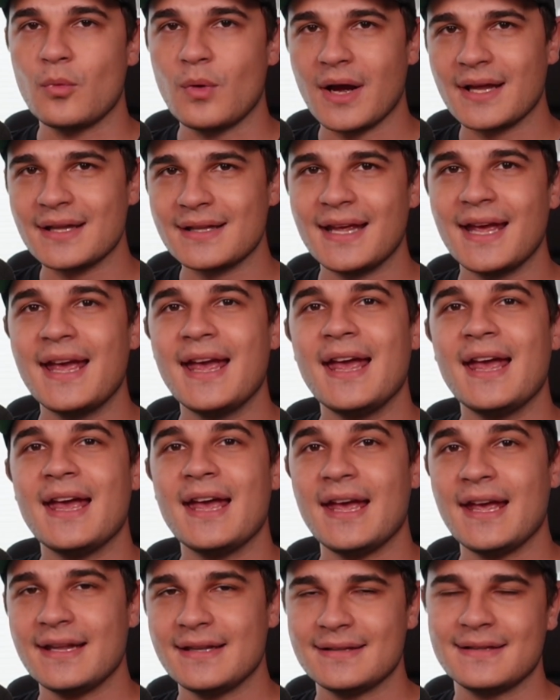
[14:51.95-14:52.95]
one
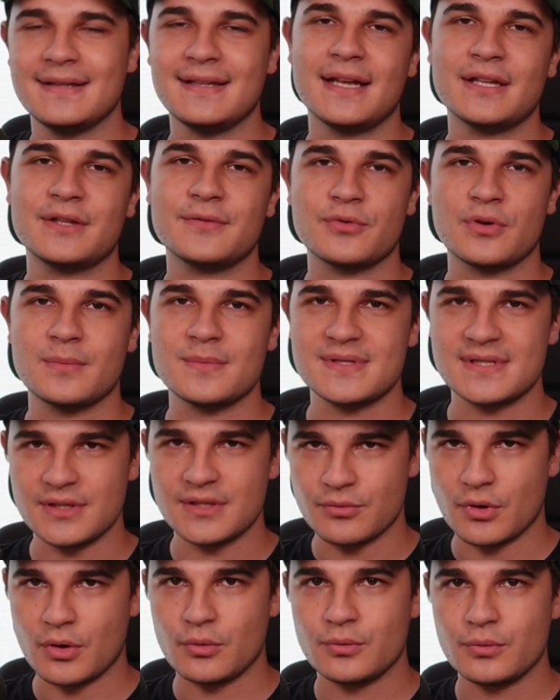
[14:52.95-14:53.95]
and not from
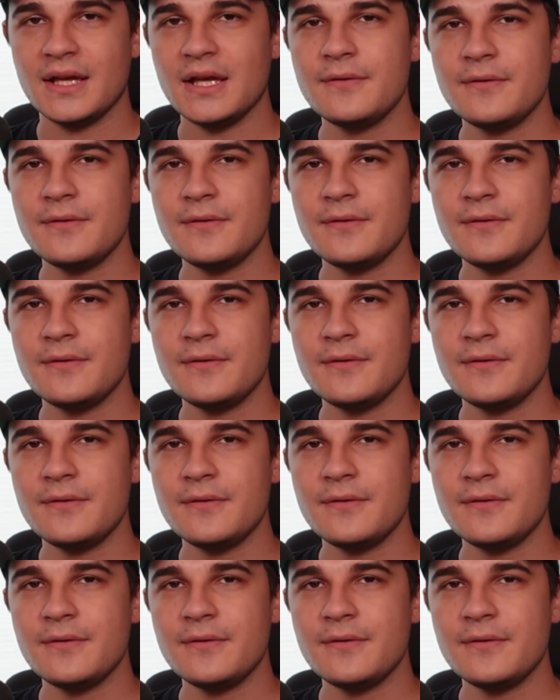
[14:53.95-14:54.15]
zero.